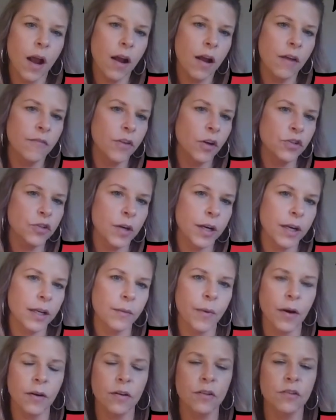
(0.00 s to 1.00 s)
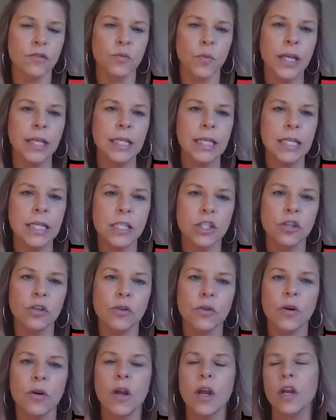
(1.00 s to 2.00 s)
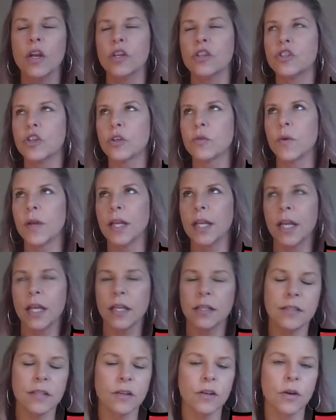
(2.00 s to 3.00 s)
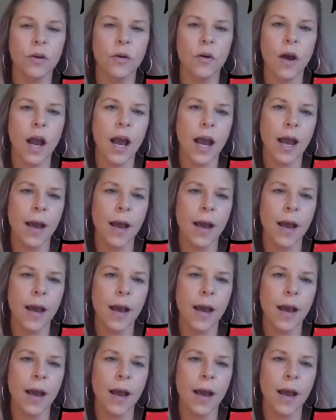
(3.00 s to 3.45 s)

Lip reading: of your trading partners we need to, should we need to,